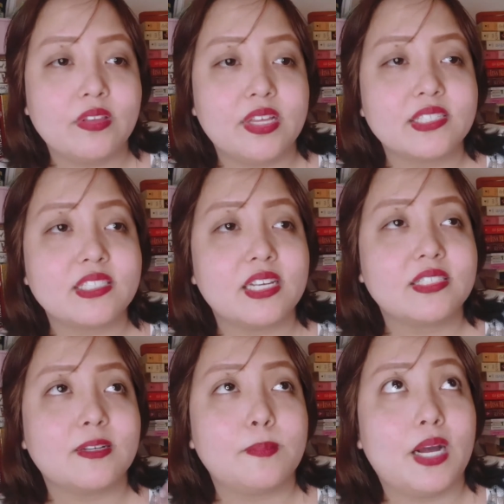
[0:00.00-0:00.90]
This
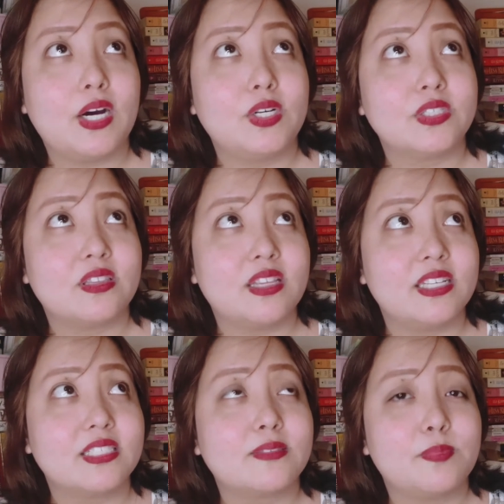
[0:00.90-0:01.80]
is about
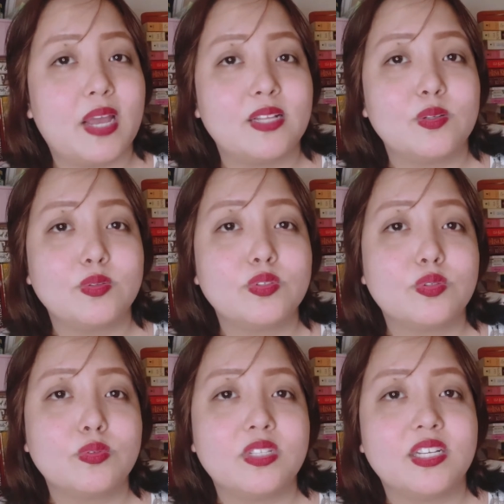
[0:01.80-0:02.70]
this piano
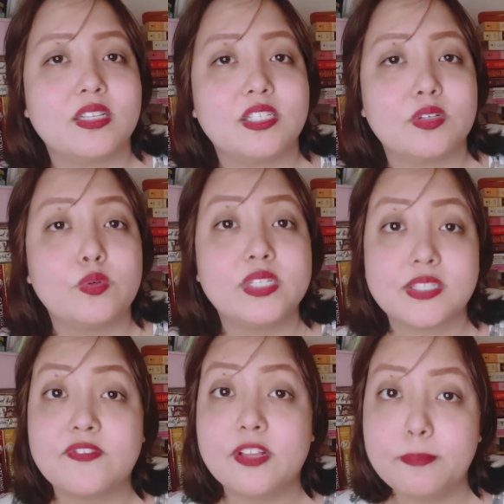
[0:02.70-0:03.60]
student who
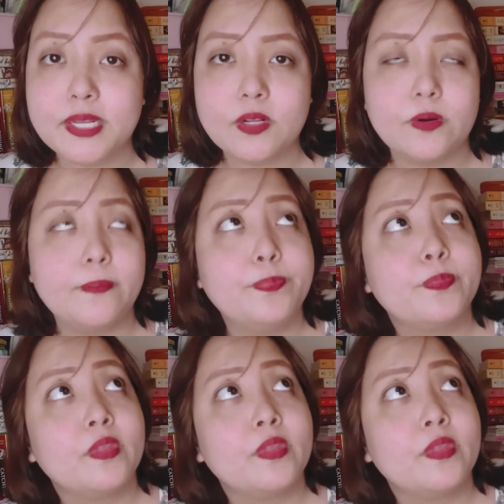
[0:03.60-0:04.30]
is a Filipino